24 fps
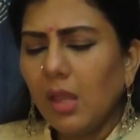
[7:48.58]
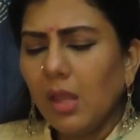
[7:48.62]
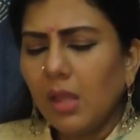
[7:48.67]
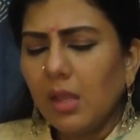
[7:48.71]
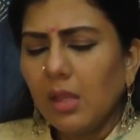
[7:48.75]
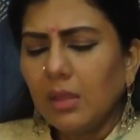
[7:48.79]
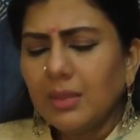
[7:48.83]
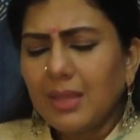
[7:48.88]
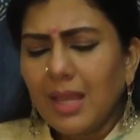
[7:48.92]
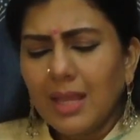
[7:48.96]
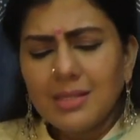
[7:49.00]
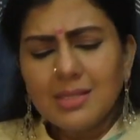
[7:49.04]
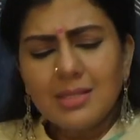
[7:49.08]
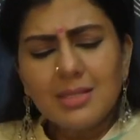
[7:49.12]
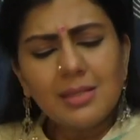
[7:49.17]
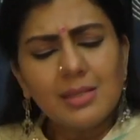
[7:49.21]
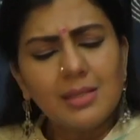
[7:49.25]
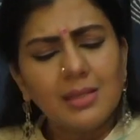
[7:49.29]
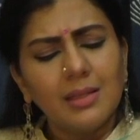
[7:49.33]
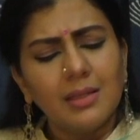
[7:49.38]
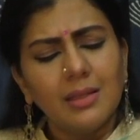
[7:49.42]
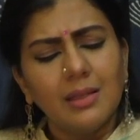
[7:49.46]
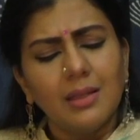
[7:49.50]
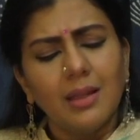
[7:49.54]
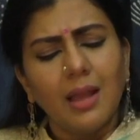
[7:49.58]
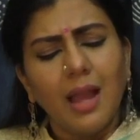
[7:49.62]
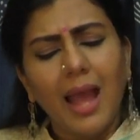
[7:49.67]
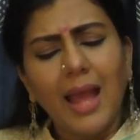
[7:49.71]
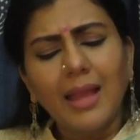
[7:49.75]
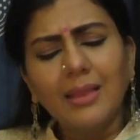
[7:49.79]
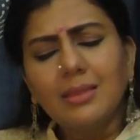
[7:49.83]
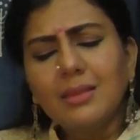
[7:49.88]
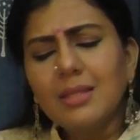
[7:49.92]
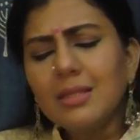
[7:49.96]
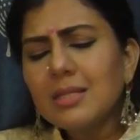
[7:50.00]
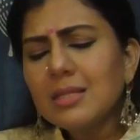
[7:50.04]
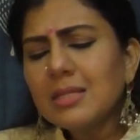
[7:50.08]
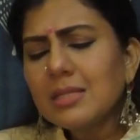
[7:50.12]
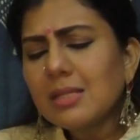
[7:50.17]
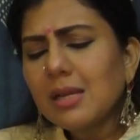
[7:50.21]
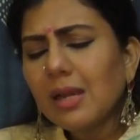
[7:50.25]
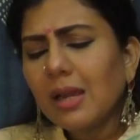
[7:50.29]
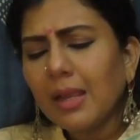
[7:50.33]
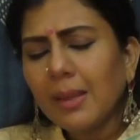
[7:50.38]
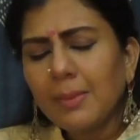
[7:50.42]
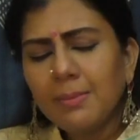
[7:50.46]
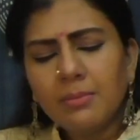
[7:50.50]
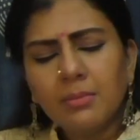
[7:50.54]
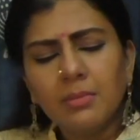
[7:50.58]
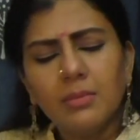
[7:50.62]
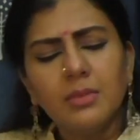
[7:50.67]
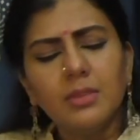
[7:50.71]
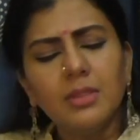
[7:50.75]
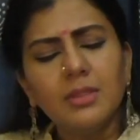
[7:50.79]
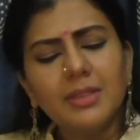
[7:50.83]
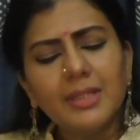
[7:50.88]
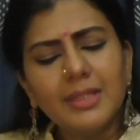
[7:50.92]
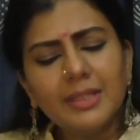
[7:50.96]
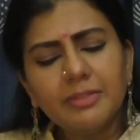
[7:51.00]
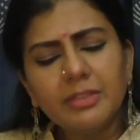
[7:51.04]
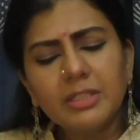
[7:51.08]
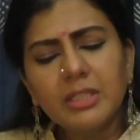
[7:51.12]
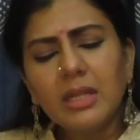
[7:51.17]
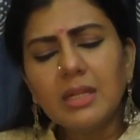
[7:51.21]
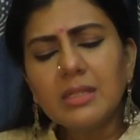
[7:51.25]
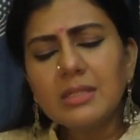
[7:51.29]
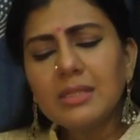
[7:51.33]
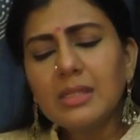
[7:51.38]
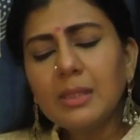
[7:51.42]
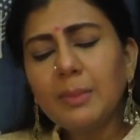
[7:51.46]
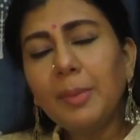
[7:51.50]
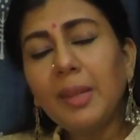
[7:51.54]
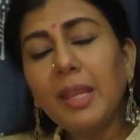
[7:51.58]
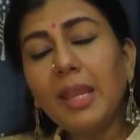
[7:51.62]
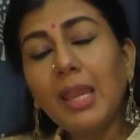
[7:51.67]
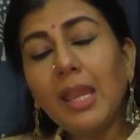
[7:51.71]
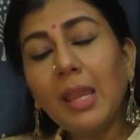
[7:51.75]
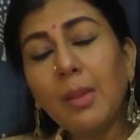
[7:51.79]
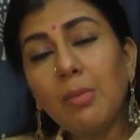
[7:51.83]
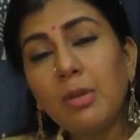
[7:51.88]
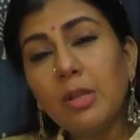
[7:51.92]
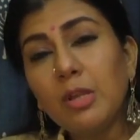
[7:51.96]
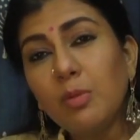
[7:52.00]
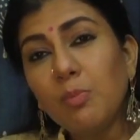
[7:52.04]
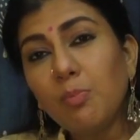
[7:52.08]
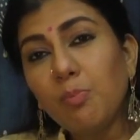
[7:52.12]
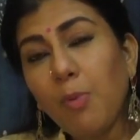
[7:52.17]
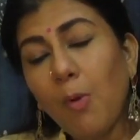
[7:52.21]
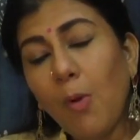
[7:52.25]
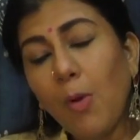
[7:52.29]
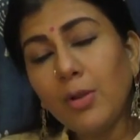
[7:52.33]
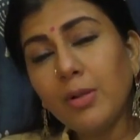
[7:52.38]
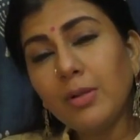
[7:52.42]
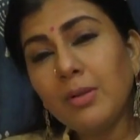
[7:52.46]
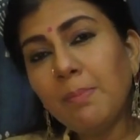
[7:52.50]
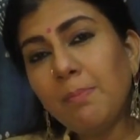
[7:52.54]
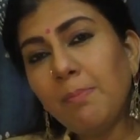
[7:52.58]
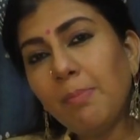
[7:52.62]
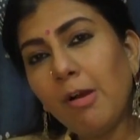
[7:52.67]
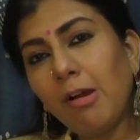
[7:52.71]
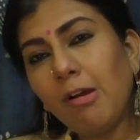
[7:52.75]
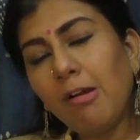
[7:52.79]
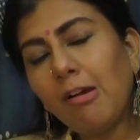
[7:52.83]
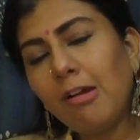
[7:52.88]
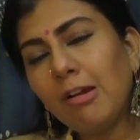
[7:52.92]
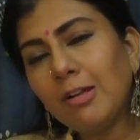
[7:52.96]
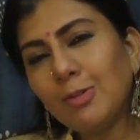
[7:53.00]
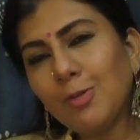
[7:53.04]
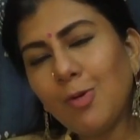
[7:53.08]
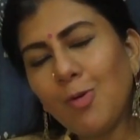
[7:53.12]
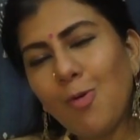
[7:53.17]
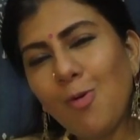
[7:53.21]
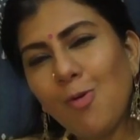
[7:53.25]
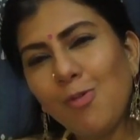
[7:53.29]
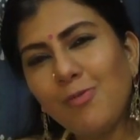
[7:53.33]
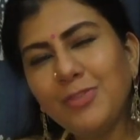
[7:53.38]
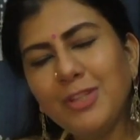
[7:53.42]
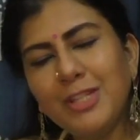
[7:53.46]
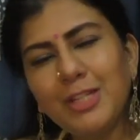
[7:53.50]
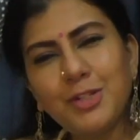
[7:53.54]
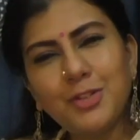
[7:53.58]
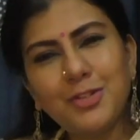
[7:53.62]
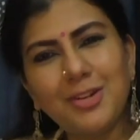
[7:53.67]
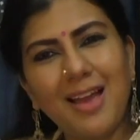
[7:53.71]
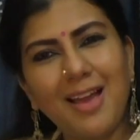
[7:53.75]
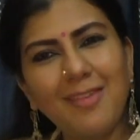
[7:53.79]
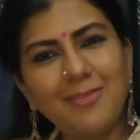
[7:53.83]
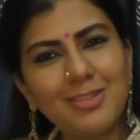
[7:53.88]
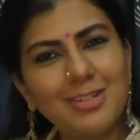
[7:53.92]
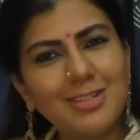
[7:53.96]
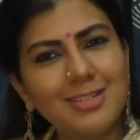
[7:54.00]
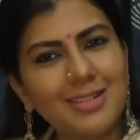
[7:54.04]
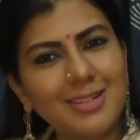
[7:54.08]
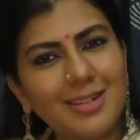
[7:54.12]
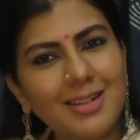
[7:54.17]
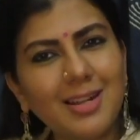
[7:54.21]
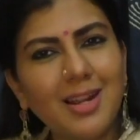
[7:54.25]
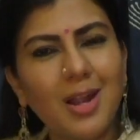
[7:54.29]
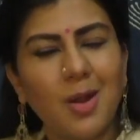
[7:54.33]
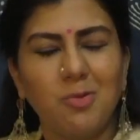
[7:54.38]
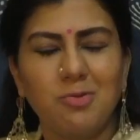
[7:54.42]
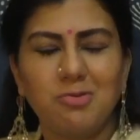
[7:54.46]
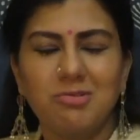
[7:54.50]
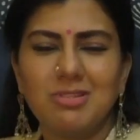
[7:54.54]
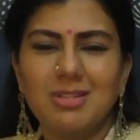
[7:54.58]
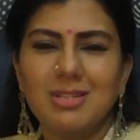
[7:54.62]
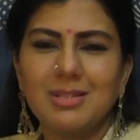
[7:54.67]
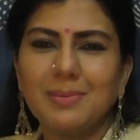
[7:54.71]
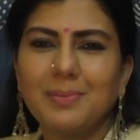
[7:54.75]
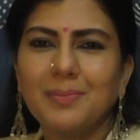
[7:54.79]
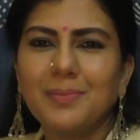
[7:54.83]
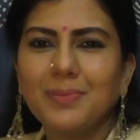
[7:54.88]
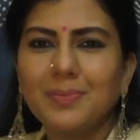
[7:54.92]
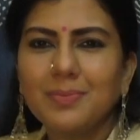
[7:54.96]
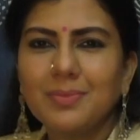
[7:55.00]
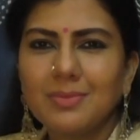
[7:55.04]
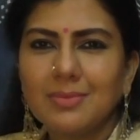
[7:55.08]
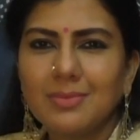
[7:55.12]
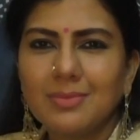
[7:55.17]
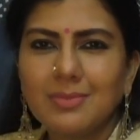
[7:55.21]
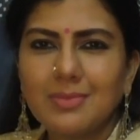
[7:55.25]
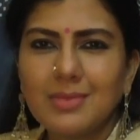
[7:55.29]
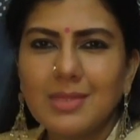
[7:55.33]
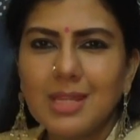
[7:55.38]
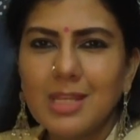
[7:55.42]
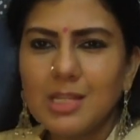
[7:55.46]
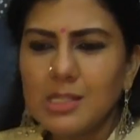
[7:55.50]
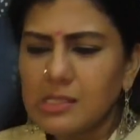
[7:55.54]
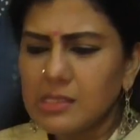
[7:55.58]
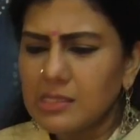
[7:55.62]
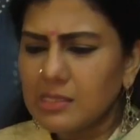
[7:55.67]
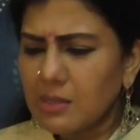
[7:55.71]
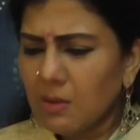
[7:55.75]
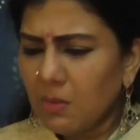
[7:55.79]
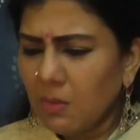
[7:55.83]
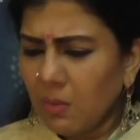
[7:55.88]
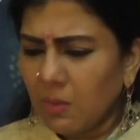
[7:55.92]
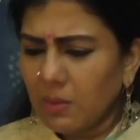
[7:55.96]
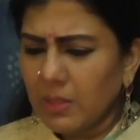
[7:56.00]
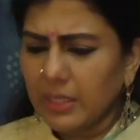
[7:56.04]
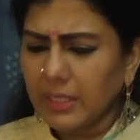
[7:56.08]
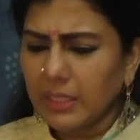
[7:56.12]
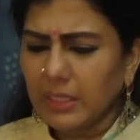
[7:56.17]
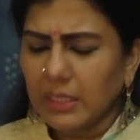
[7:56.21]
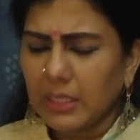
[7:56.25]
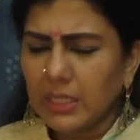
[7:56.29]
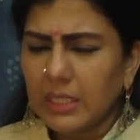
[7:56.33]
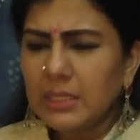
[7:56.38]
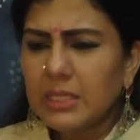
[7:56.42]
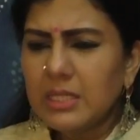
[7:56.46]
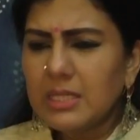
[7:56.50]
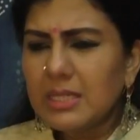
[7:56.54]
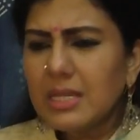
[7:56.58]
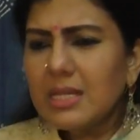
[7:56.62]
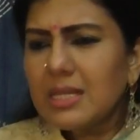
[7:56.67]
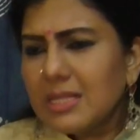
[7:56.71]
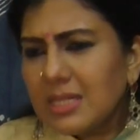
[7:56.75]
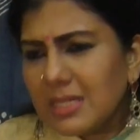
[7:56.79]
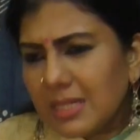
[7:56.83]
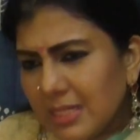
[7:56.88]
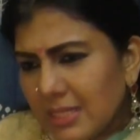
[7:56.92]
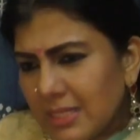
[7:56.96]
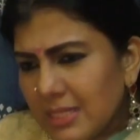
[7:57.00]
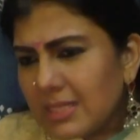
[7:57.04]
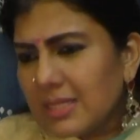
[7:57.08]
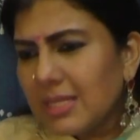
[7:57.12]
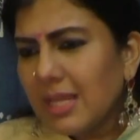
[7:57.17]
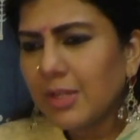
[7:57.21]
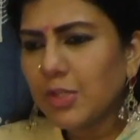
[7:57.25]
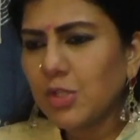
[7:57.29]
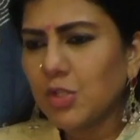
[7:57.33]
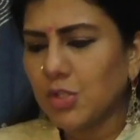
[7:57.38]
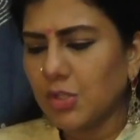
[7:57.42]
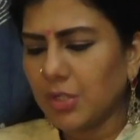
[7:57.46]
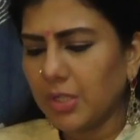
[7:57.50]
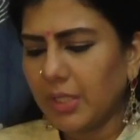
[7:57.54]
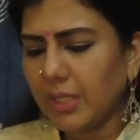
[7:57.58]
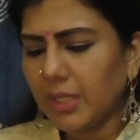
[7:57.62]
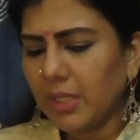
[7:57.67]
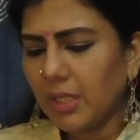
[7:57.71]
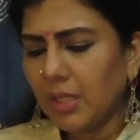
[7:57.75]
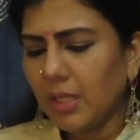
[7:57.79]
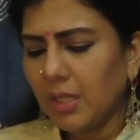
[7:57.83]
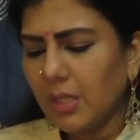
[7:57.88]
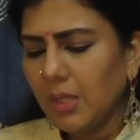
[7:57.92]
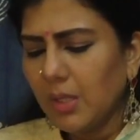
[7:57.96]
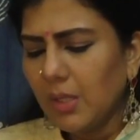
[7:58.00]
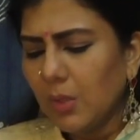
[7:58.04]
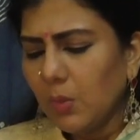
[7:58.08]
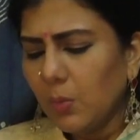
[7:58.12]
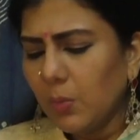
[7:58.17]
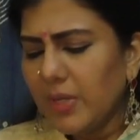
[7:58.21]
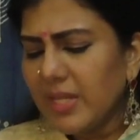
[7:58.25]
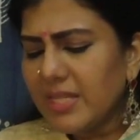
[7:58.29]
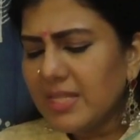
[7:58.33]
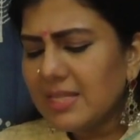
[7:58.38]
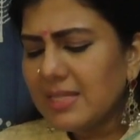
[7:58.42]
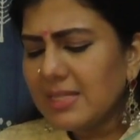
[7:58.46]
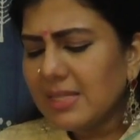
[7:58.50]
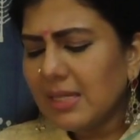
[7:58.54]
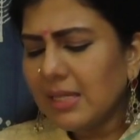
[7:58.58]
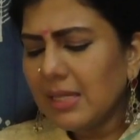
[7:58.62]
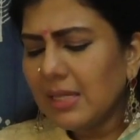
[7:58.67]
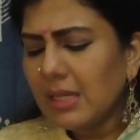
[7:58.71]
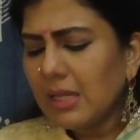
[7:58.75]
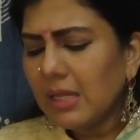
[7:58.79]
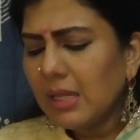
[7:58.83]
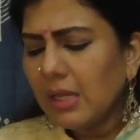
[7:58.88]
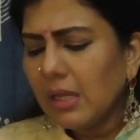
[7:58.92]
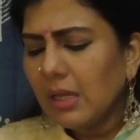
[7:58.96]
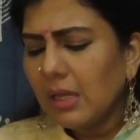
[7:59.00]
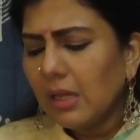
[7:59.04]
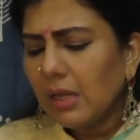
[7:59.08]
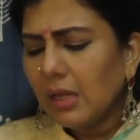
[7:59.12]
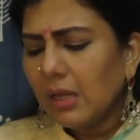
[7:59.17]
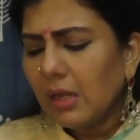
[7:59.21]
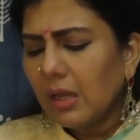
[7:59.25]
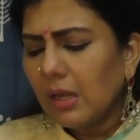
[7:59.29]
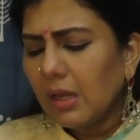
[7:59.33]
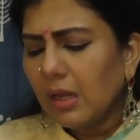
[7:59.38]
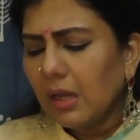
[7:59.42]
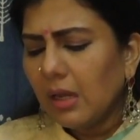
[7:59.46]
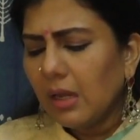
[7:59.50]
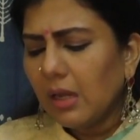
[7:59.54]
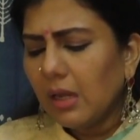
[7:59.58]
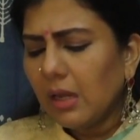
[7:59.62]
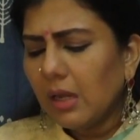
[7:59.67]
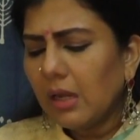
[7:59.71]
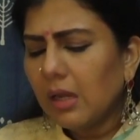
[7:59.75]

Thus, at this time, the Devadasi became an important part of the traveler accounts. Slowly, in the 16th century, we see a